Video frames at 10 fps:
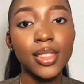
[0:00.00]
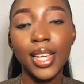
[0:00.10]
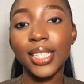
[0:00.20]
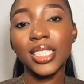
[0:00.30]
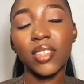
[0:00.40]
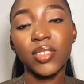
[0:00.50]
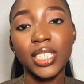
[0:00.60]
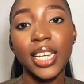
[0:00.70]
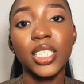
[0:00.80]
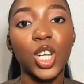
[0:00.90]
The next thing I've
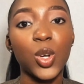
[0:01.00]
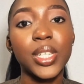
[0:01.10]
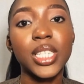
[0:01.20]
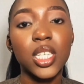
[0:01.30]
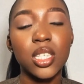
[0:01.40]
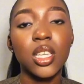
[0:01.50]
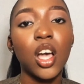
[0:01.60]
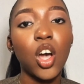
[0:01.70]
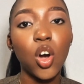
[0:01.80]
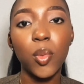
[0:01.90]
decided to quit is
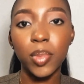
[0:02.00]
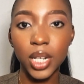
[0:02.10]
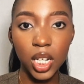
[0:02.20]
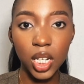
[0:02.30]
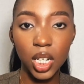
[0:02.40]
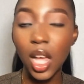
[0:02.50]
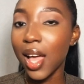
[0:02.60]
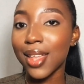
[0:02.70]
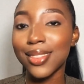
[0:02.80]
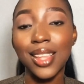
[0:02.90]
complaining.
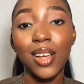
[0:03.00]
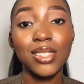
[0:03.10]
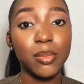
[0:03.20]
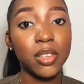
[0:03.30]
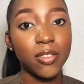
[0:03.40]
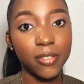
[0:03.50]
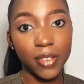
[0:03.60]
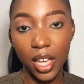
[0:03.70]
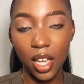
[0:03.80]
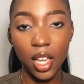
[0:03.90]
Now, to be
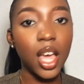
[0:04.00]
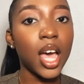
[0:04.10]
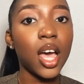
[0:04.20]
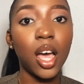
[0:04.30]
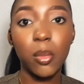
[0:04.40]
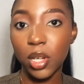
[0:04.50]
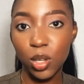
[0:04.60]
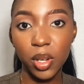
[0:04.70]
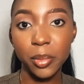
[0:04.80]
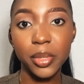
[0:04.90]
fair, I'm a
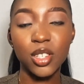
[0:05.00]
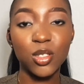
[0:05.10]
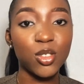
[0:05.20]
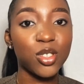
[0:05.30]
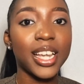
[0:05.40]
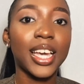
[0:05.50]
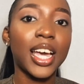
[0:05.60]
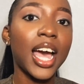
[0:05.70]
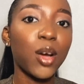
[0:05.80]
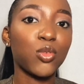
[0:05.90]
human being, so it's not like
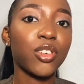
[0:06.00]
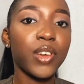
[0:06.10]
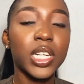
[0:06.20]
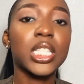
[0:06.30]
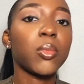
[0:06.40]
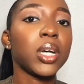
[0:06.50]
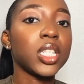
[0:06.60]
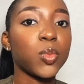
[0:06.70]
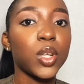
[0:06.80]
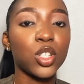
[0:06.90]
I will not register my
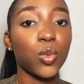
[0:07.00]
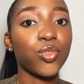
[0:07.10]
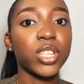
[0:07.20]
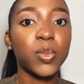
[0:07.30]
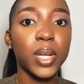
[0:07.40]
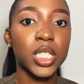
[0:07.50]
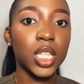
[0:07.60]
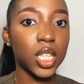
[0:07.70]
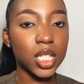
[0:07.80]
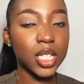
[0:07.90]
displeasure with respect to
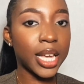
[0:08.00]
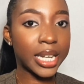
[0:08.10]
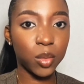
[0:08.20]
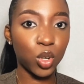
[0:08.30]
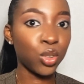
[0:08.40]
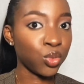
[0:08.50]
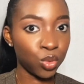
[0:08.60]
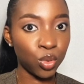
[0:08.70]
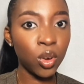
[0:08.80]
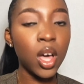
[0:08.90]
things anymore.
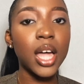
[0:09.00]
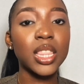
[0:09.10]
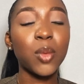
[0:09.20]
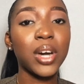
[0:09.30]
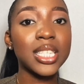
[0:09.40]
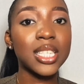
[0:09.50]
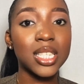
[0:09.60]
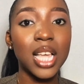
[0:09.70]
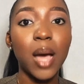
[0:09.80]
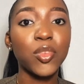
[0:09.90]
No, the point is,
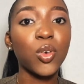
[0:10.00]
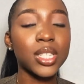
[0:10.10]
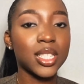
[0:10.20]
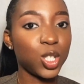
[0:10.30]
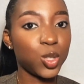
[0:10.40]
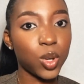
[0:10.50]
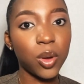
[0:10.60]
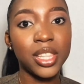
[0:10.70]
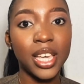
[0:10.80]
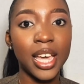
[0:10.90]
I'm not going to dwell
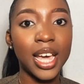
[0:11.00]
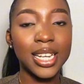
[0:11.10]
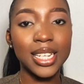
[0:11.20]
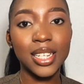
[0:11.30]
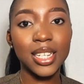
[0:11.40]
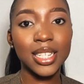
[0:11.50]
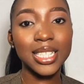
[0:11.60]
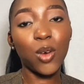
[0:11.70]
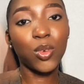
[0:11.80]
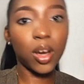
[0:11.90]
there, and
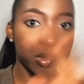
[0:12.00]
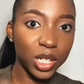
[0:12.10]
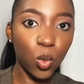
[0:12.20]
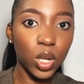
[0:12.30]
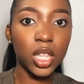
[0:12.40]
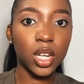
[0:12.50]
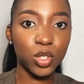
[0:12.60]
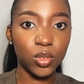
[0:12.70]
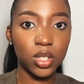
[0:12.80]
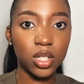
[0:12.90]
that will not be the only thing I'm
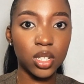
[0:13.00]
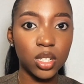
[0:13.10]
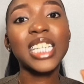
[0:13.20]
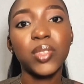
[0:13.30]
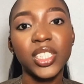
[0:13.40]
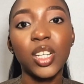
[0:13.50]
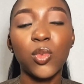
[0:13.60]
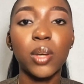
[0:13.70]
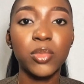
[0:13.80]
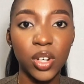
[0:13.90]
doing. That's basically
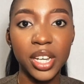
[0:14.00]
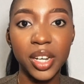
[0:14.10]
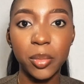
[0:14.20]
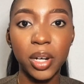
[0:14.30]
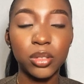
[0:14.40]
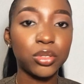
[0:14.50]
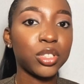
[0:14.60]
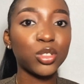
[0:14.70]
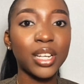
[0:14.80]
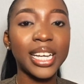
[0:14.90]
what I'm talking about. So
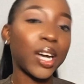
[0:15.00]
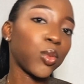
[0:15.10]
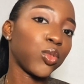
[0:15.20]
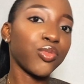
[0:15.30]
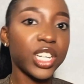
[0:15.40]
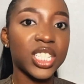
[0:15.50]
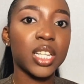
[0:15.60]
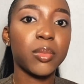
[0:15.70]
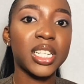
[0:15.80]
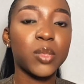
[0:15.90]
it's not like I wouldn't register
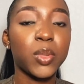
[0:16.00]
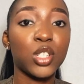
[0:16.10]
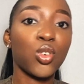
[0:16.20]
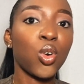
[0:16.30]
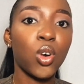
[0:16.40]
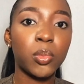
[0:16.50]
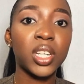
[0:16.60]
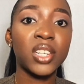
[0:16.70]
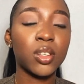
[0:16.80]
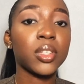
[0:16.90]
my displeasure or complain
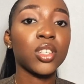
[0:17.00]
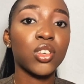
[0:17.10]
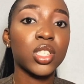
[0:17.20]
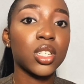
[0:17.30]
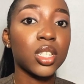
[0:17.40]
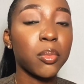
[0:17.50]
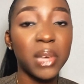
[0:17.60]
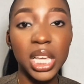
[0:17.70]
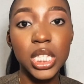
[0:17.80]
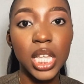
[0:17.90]
if something doesn't
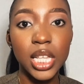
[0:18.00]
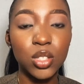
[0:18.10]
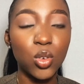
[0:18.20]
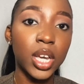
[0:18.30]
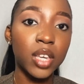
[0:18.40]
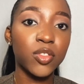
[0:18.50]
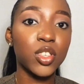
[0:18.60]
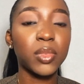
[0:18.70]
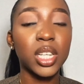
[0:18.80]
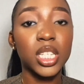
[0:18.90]
make sense, or if
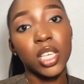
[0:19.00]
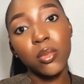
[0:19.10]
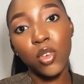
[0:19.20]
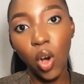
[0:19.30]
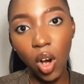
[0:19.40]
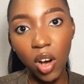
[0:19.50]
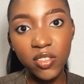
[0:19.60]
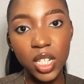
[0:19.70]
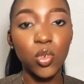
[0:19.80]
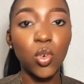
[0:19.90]
something is making me
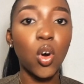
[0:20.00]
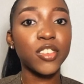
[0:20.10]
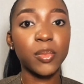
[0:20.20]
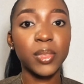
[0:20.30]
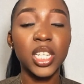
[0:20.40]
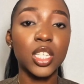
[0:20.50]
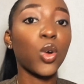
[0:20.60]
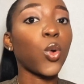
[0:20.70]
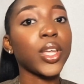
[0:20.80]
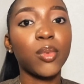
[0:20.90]
uncomfortable, or if something isn't
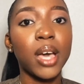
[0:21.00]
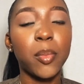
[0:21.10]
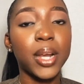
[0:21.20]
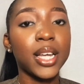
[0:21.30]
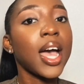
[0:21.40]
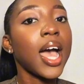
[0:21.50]
going the way I plan.